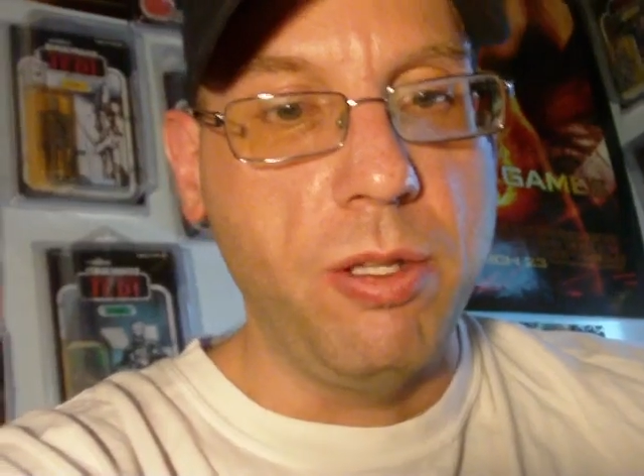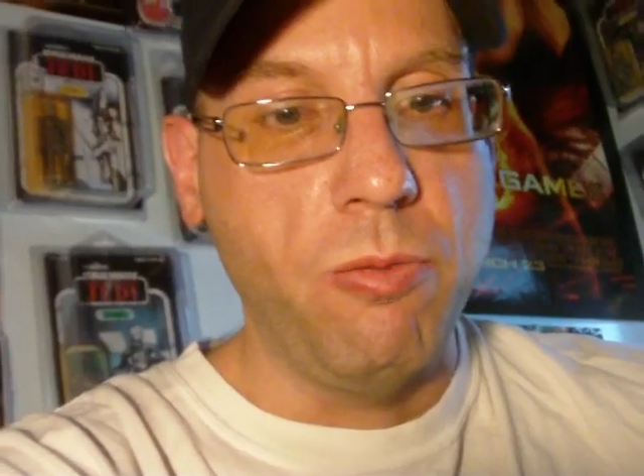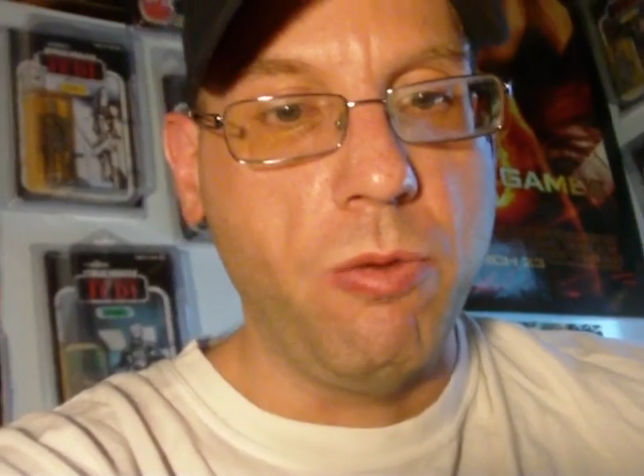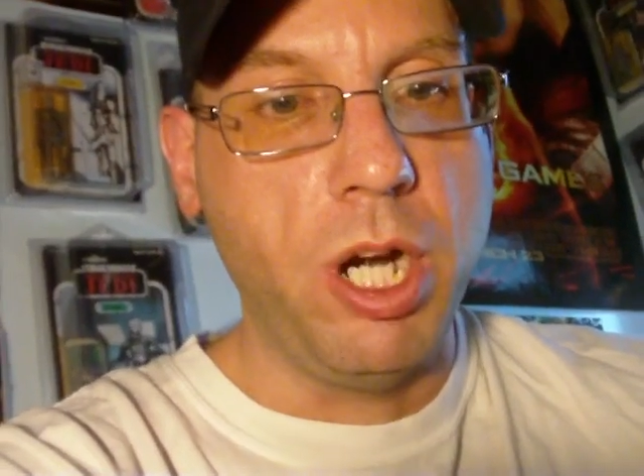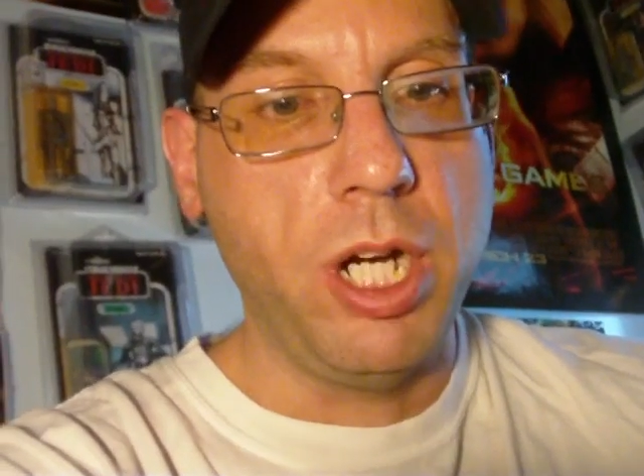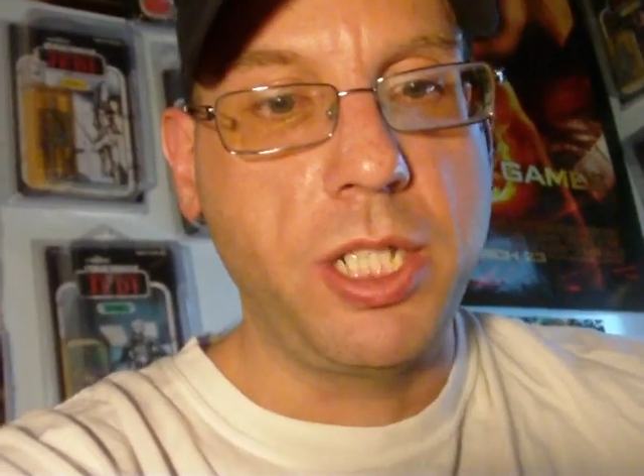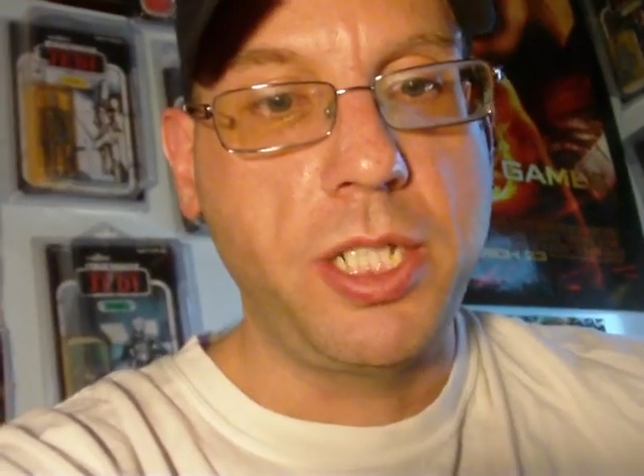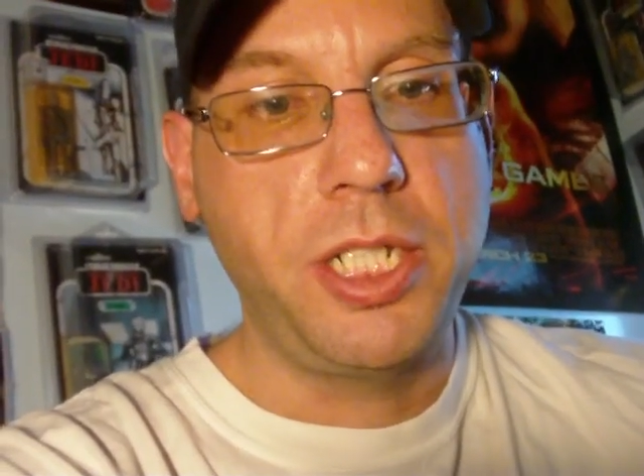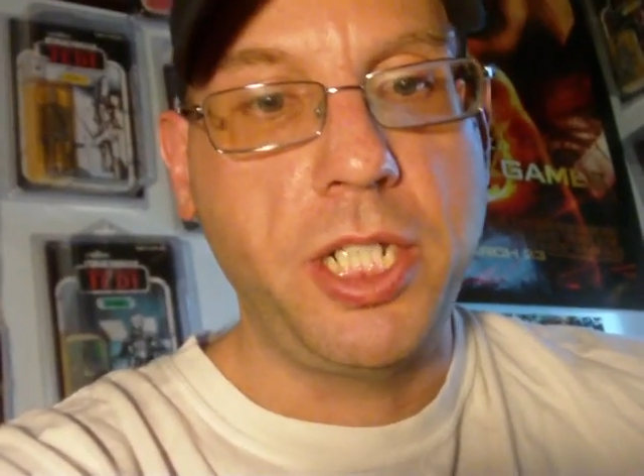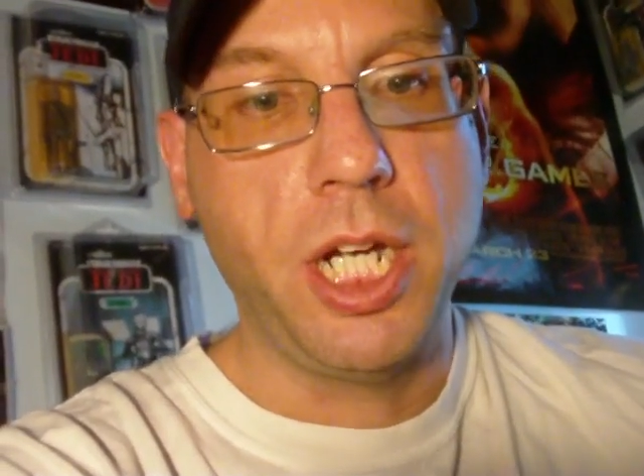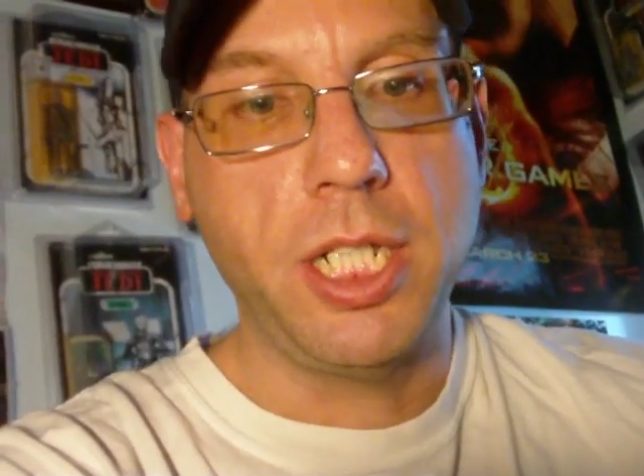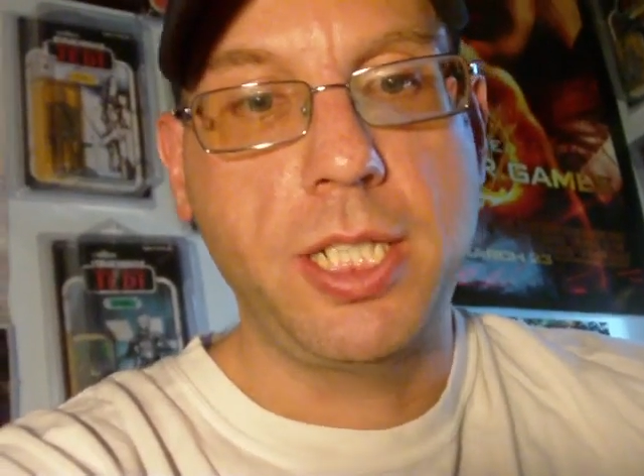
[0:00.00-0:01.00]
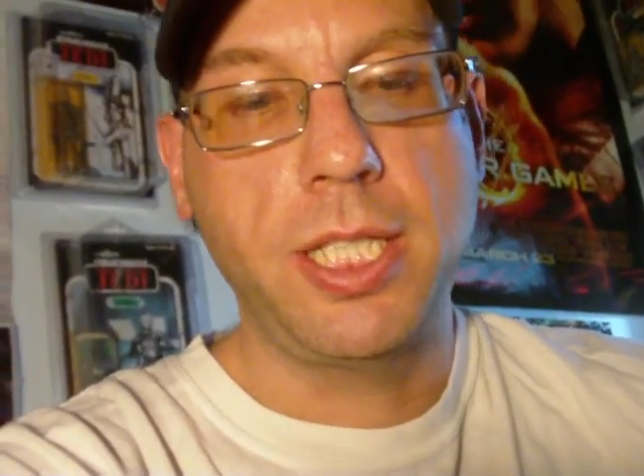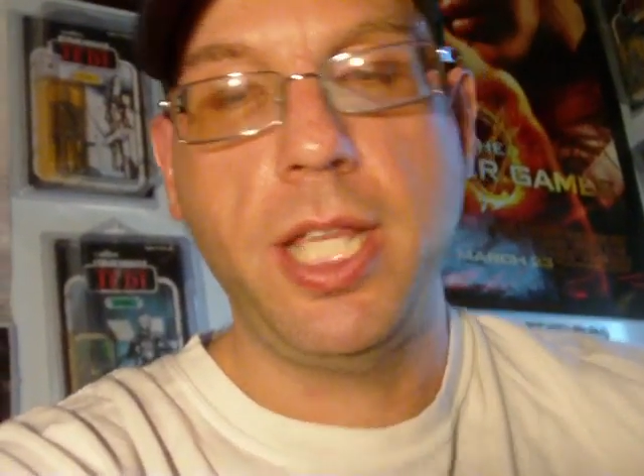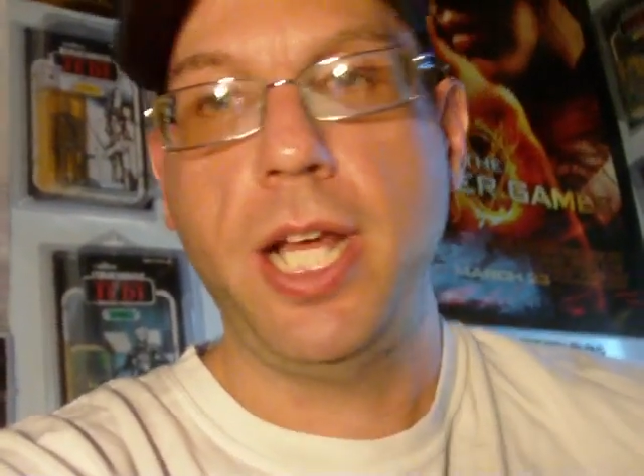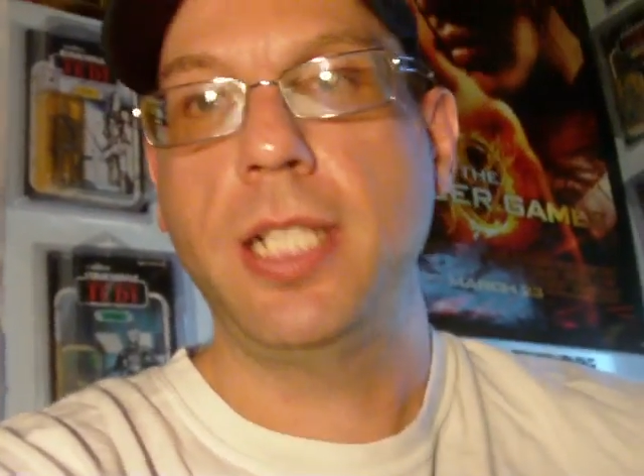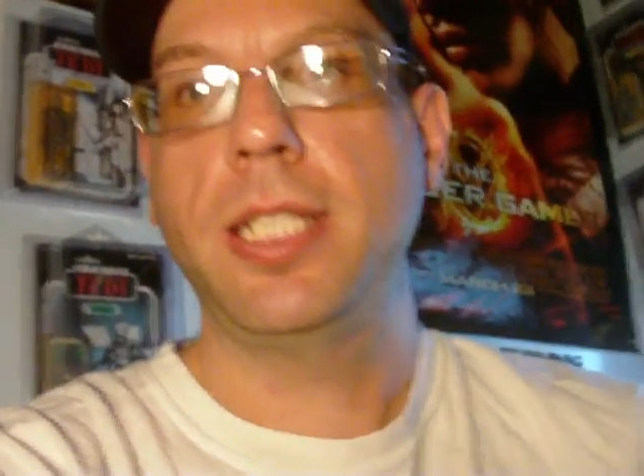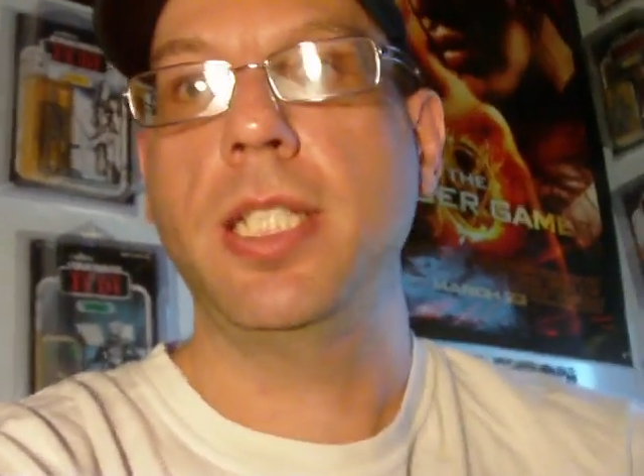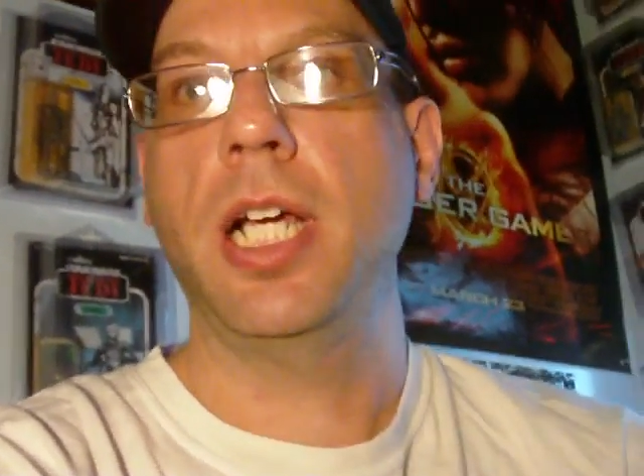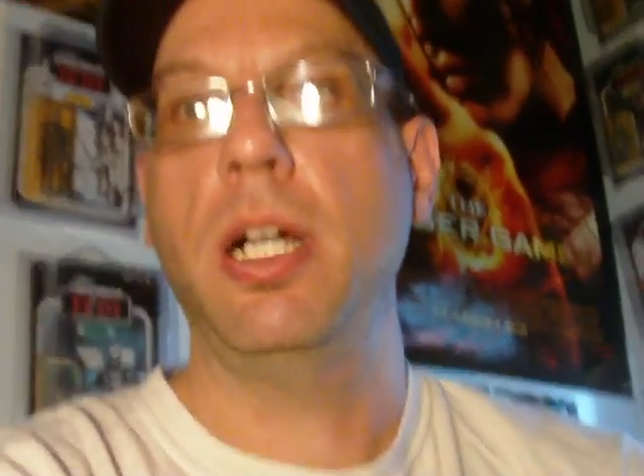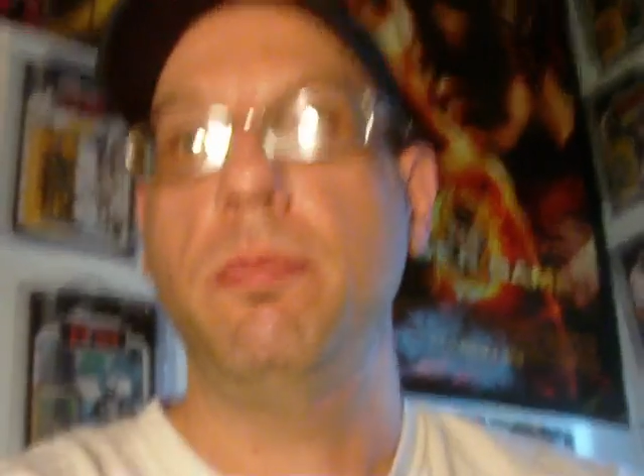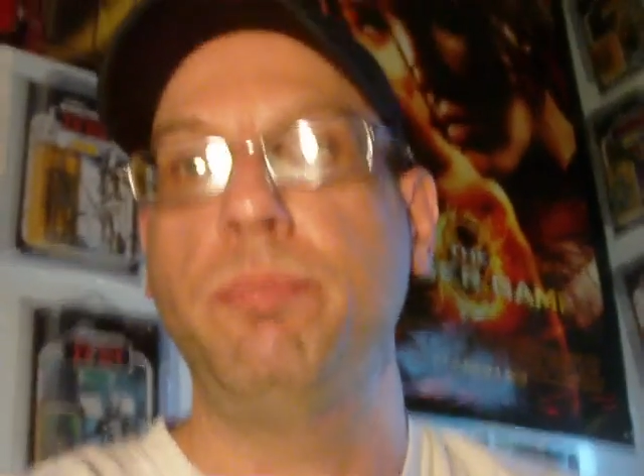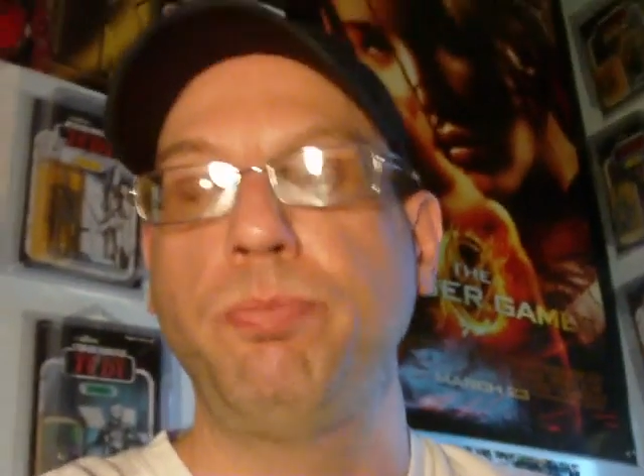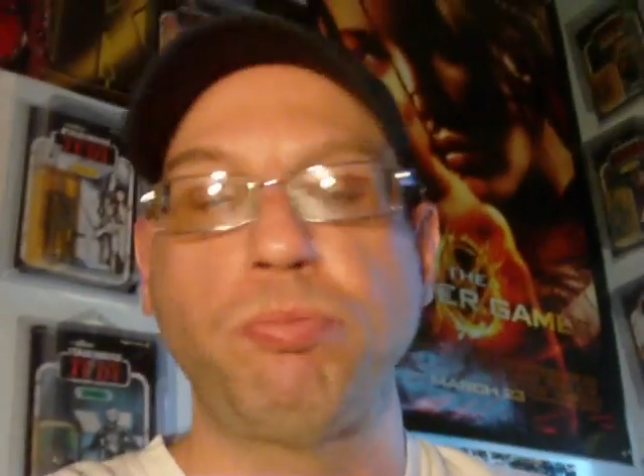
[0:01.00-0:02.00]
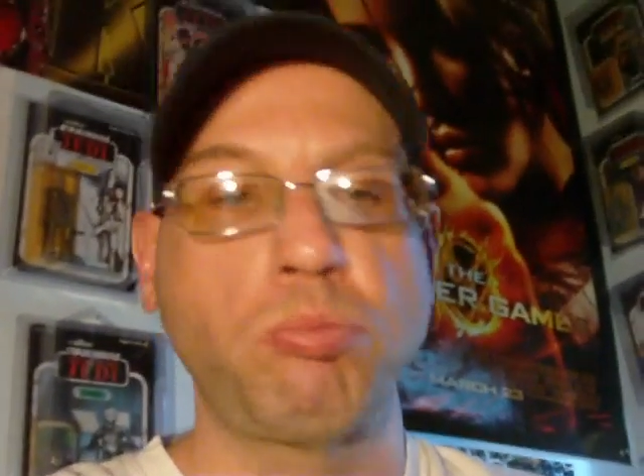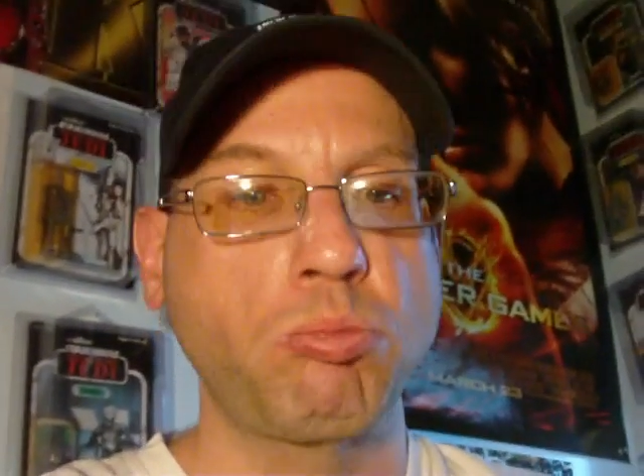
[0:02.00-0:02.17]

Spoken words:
Where it's just that, so